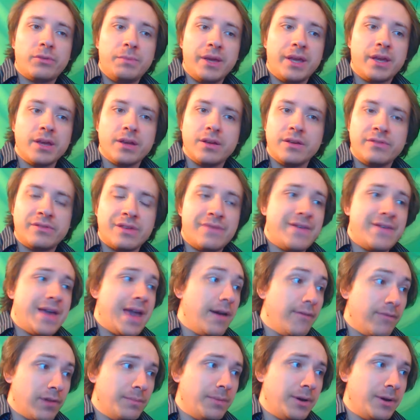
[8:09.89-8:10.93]
because if
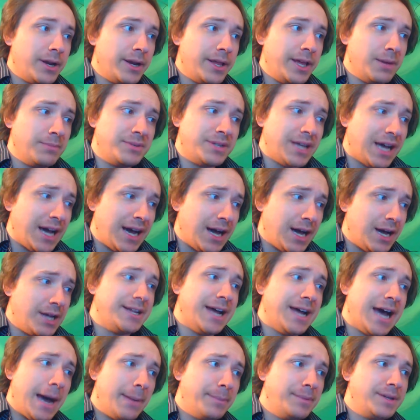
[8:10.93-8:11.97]
everybody
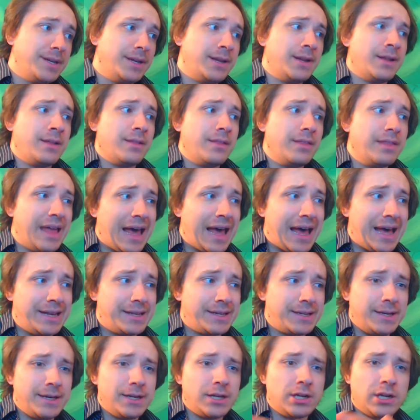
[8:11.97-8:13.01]
adopted that
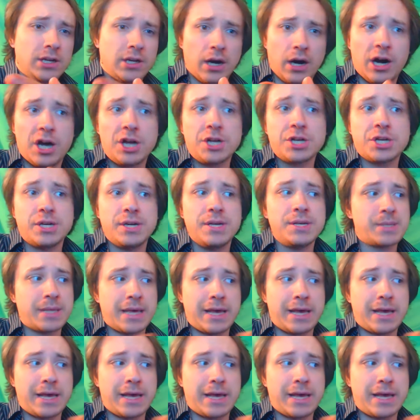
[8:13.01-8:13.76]
cautious,